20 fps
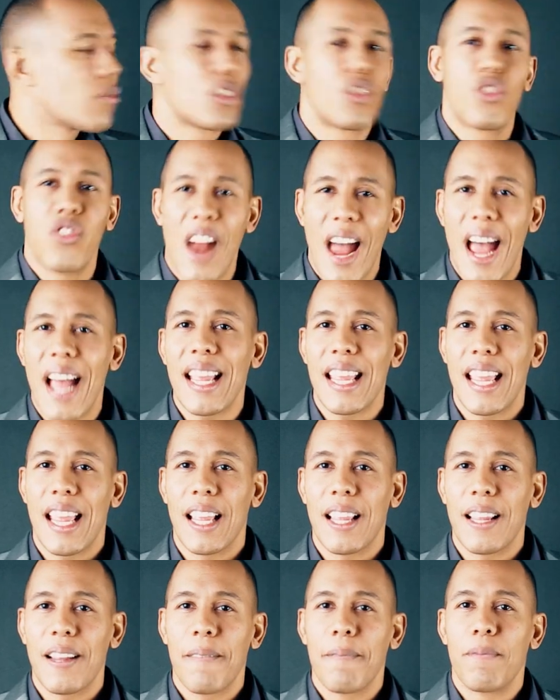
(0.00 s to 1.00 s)

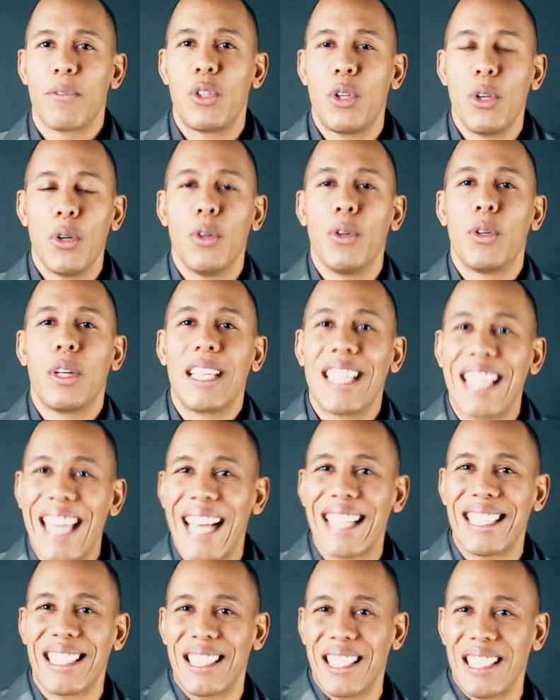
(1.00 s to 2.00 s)
trying to
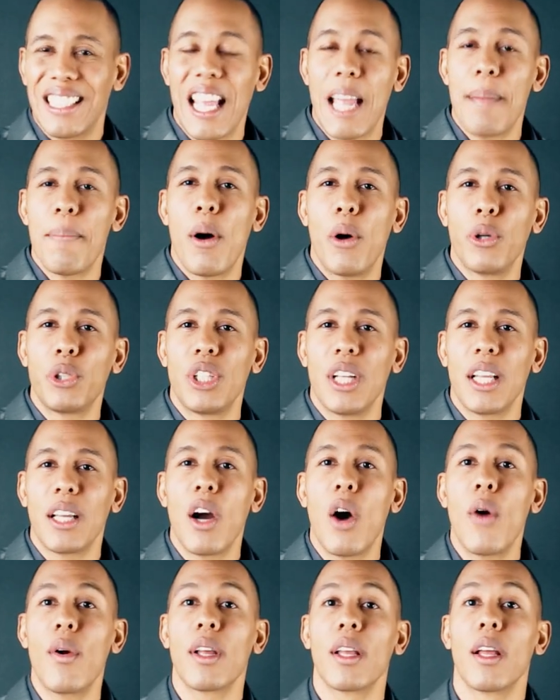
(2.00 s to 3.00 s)
get the emotion in
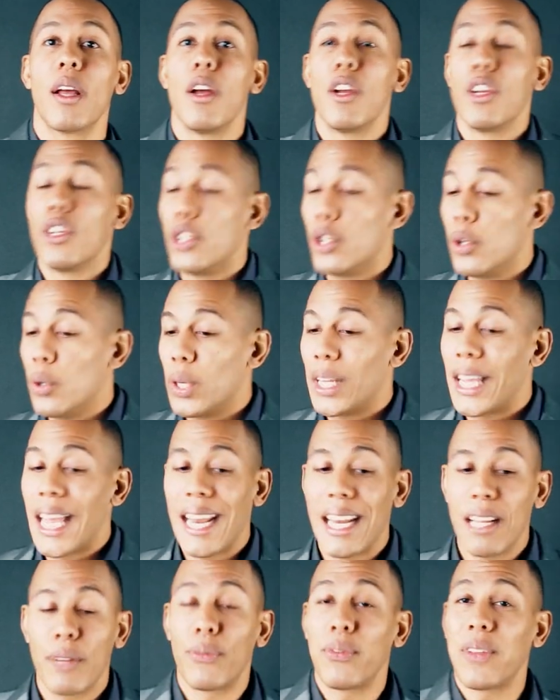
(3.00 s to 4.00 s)
going, you
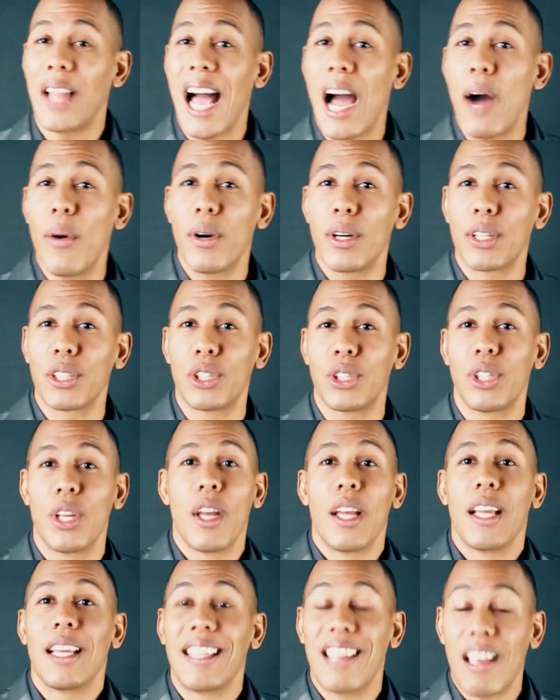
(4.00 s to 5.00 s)
getting flowers,
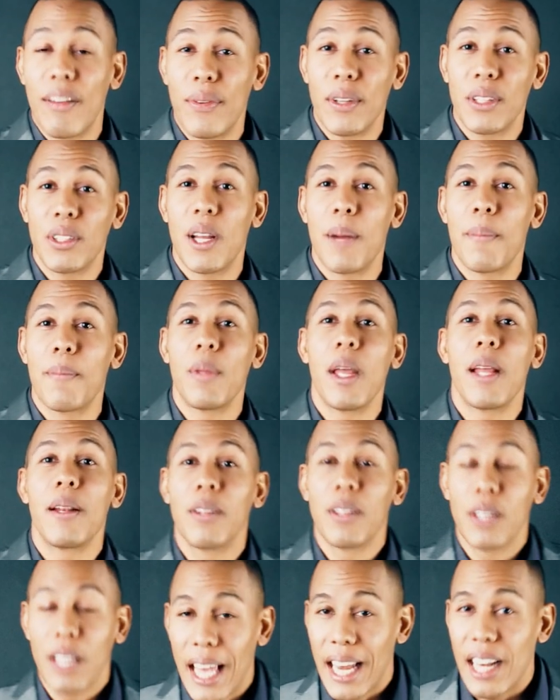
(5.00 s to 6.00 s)
giving them
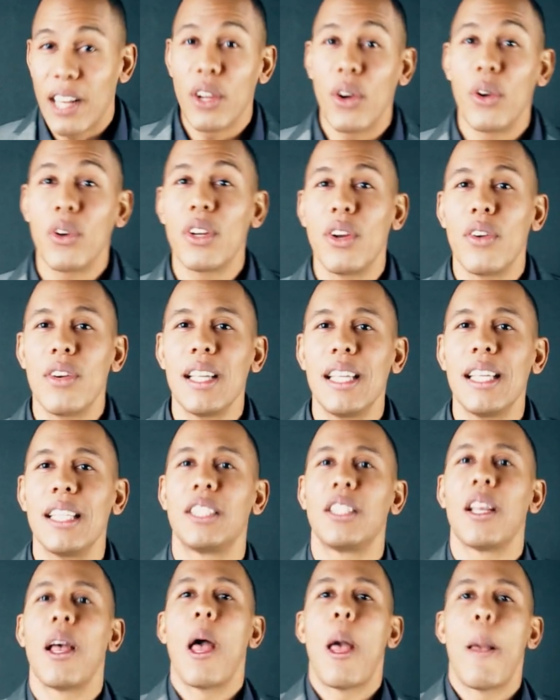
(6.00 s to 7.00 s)
and getting on your
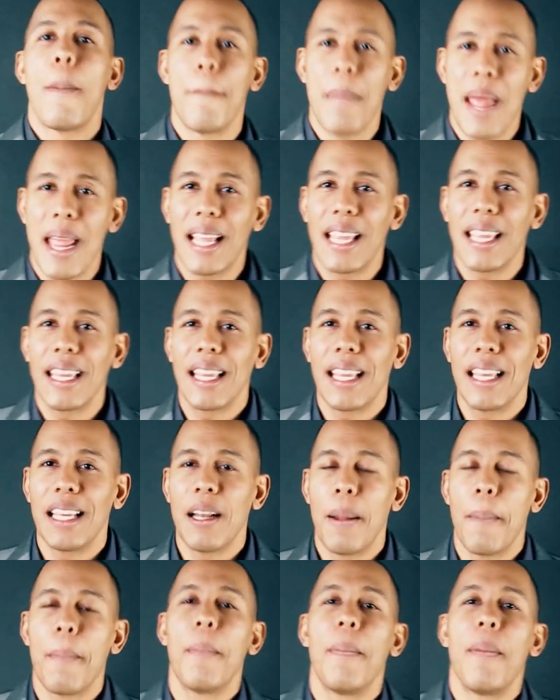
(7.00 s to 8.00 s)
knees, making
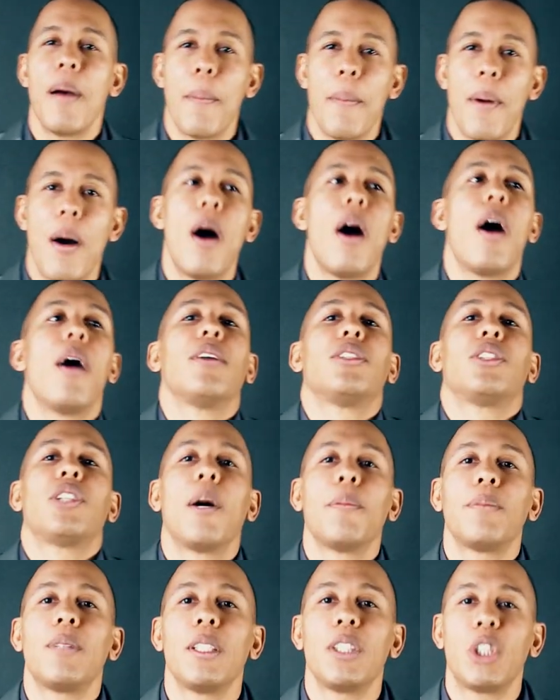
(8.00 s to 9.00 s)
it
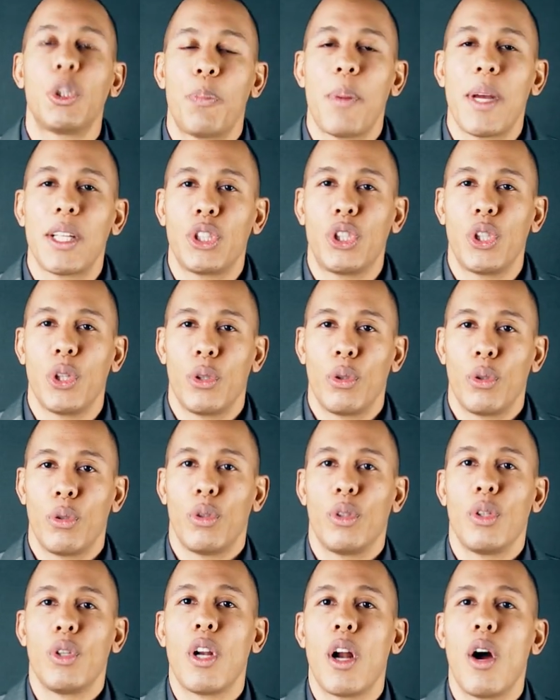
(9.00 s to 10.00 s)
something special,
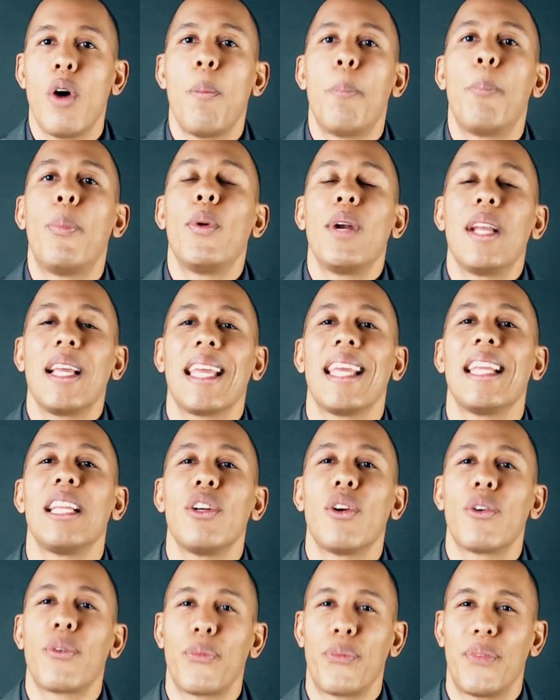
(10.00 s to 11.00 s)
you know, putting in
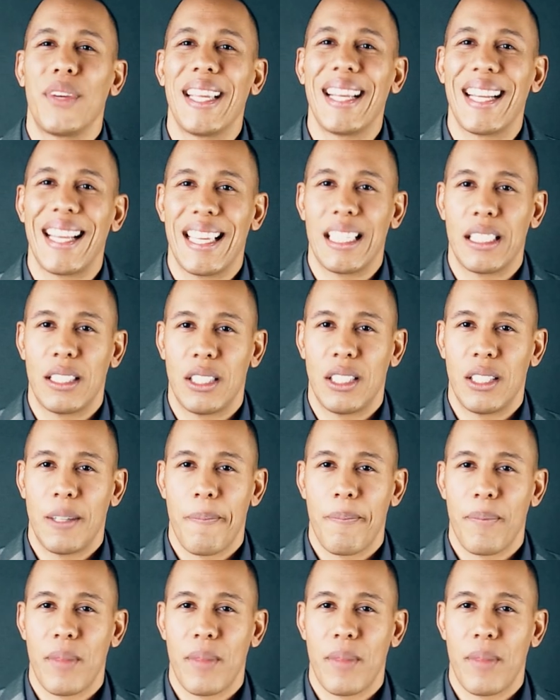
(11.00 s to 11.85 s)
your feelings.